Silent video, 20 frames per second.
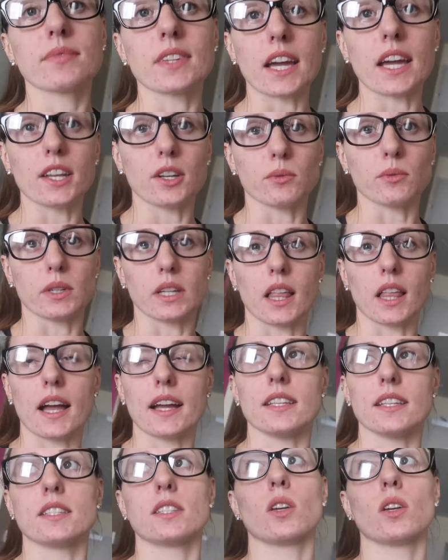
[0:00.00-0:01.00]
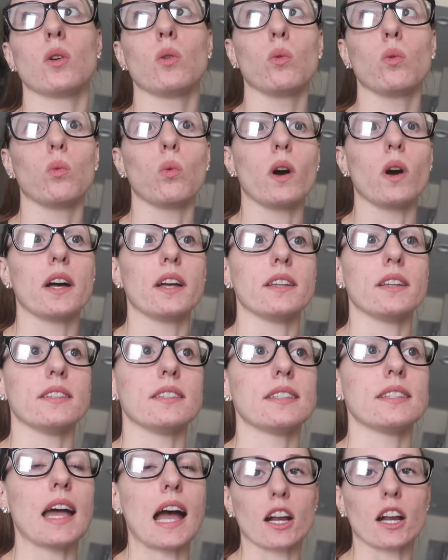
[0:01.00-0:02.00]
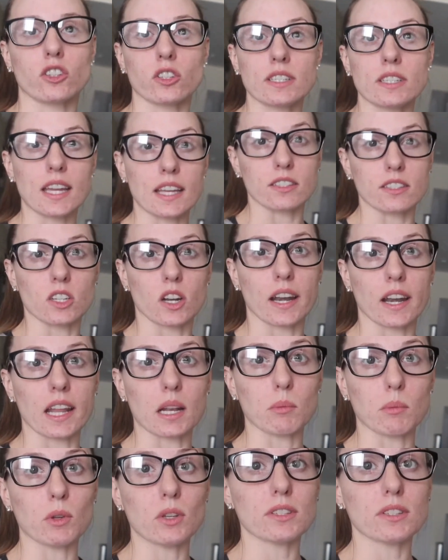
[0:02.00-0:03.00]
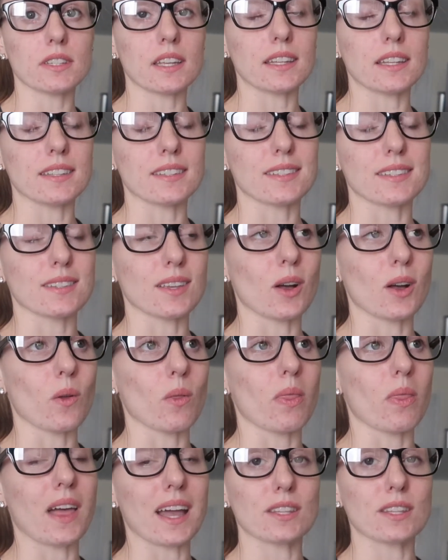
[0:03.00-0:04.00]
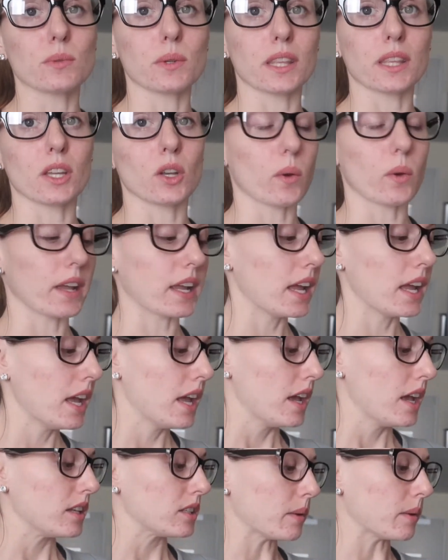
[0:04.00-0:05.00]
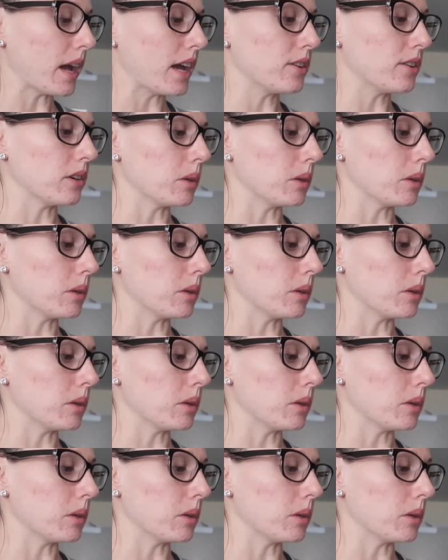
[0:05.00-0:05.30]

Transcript: I didn't realize was actually tested on animals and so that's really annoying. So I had